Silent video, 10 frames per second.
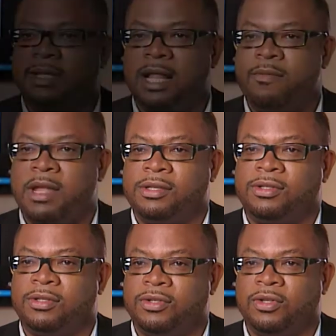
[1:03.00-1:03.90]

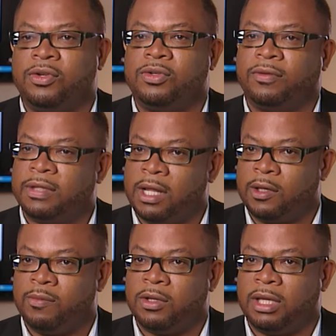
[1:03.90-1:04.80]
Telemedicine is the use of
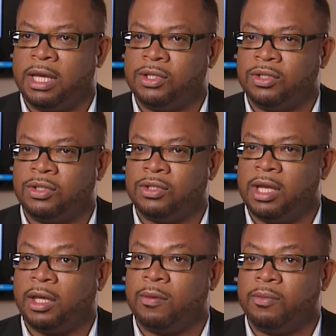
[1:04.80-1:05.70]
telecommunications
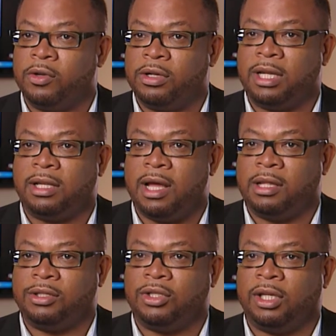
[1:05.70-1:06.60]
and computer
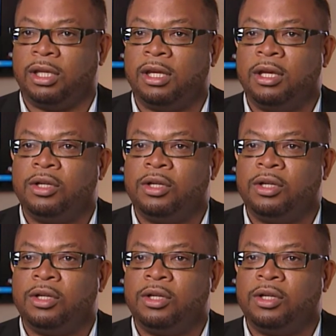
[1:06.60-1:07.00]
technology